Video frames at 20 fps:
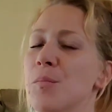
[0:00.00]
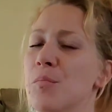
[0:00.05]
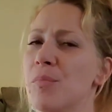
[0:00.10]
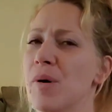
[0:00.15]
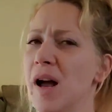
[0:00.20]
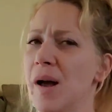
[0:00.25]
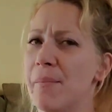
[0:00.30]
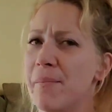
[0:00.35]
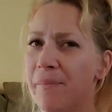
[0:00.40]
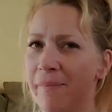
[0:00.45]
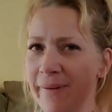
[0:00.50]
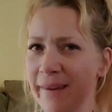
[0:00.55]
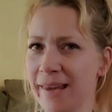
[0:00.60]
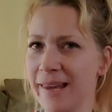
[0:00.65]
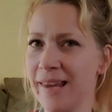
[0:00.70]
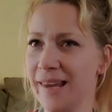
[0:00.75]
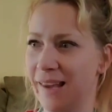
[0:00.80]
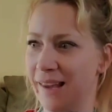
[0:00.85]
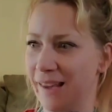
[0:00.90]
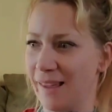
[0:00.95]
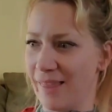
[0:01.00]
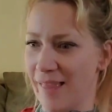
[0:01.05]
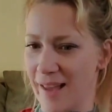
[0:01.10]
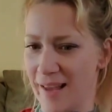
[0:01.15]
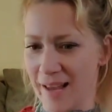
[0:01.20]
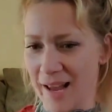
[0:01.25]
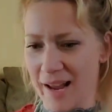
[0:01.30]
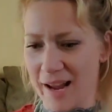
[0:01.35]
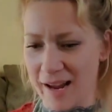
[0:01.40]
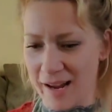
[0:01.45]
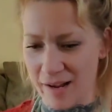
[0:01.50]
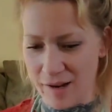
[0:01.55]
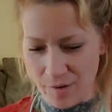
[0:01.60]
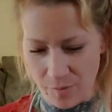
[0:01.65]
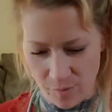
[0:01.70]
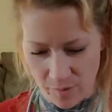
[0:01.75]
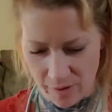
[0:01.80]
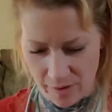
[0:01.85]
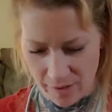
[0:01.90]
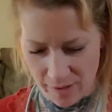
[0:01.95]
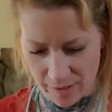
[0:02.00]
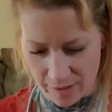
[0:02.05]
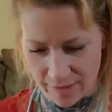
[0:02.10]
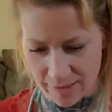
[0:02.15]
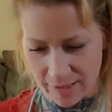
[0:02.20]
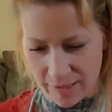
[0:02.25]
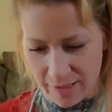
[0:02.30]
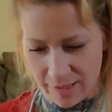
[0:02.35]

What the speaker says: But me, like I was